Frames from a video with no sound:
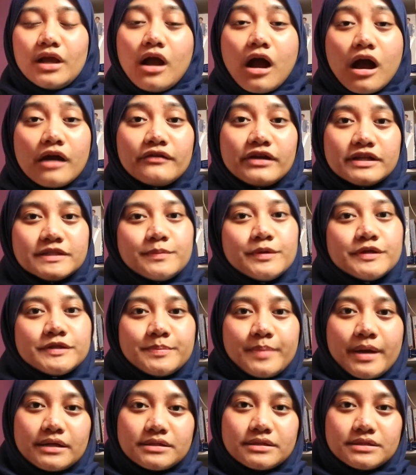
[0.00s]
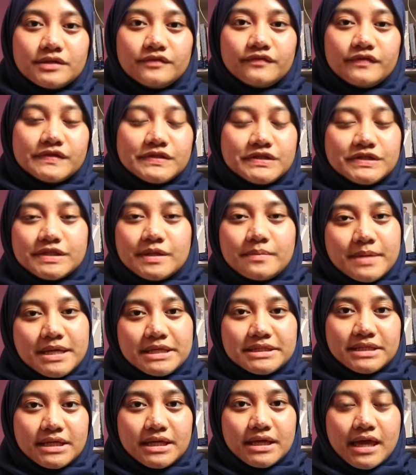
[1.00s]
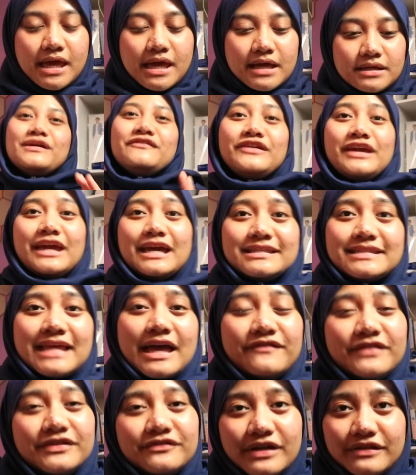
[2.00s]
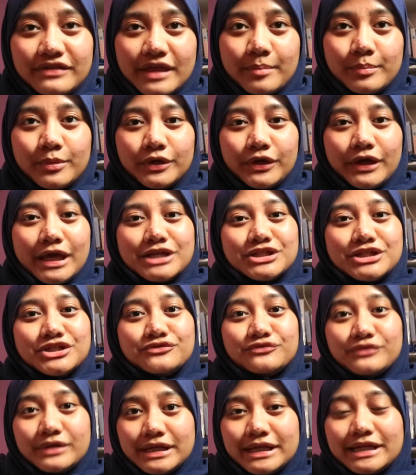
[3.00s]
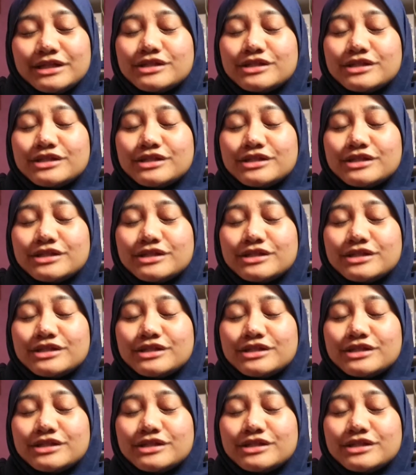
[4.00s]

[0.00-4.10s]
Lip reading: Conrad's perspective, is just amazing. And if you guys haven't read that book, you guys should read it.